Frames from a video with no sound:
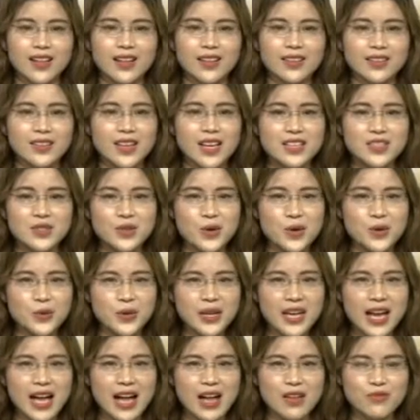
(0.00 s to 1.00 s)
That's all
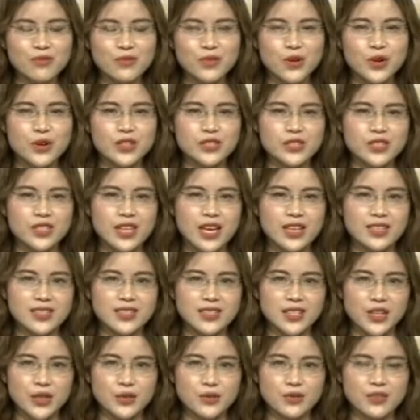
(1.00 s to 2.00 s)
we have for
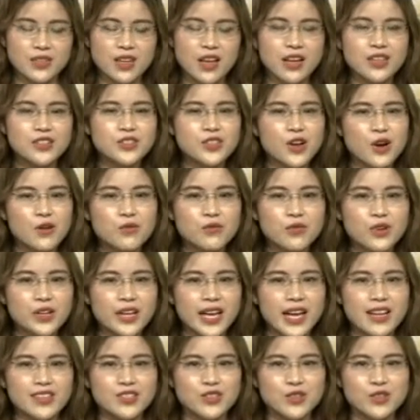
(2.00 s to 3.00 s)
today's news. Don't
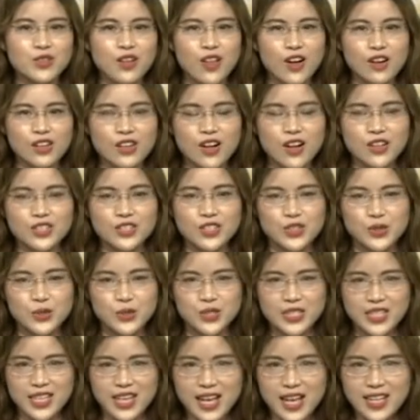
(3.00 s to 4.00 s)
forget to log on
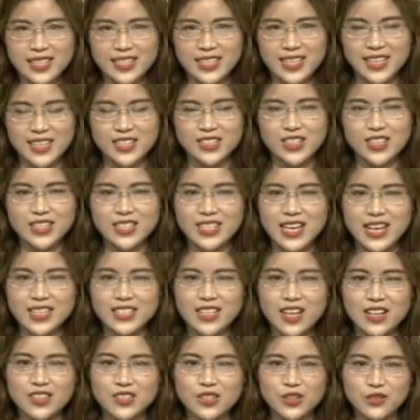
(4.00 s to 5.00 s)
to
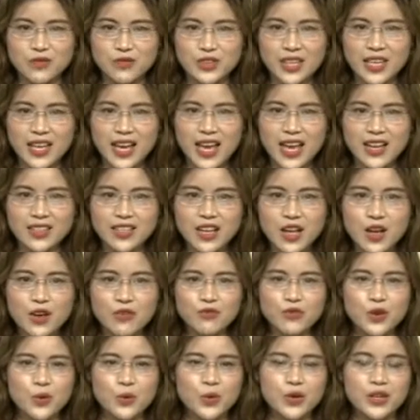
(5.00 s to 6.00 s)
drt.danang.vn
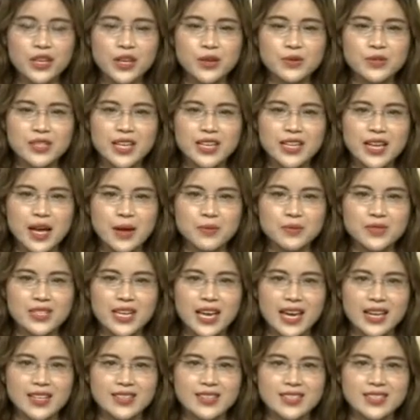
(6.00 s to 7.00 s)
for more news and
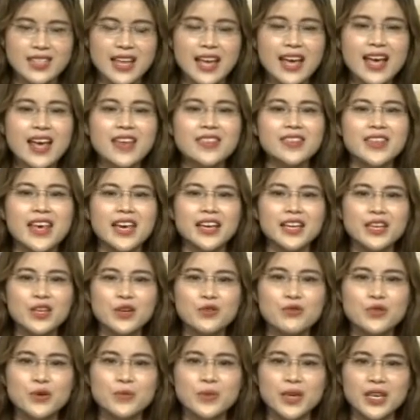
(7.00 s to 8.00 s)
updates. Thank
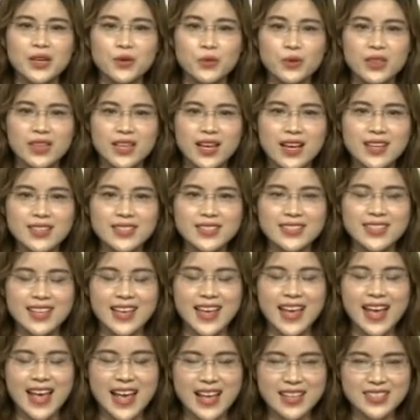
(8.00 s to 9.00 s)
you for being with us
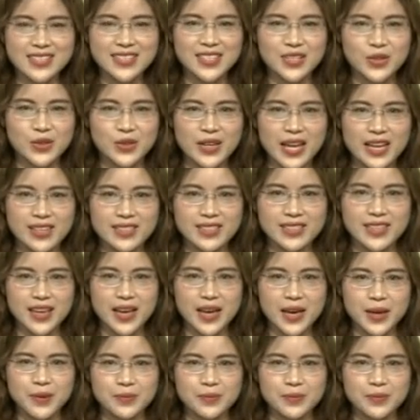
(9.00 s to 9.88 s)
and see you next time.